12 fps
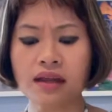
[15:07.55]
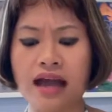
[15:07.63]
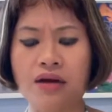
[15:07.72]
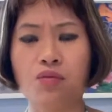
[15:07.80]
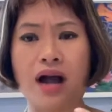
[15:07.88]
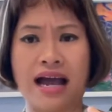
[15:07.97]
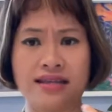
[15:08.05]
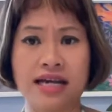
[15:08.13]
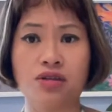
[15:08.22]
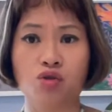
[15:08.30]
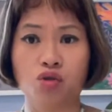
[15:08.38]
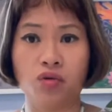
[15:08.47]
and I
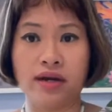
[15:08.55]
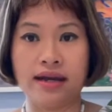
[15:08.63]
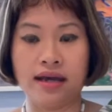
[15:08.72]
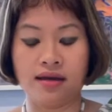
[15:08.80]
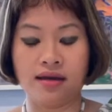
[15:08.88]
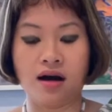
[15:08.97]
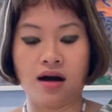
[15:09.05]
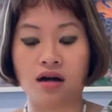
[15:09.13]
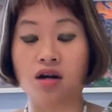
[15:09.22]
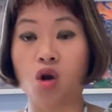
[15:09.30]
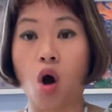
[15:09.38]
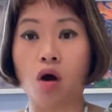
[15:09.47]
tend to do it in
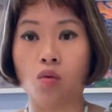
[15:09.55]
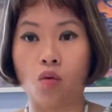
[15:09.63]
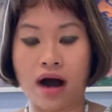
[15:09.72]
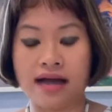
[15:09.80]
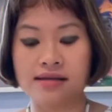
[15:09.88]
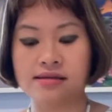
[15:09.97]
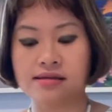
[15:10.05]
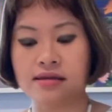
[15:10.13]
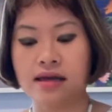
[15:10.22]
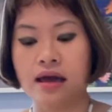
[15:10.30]
clockwise.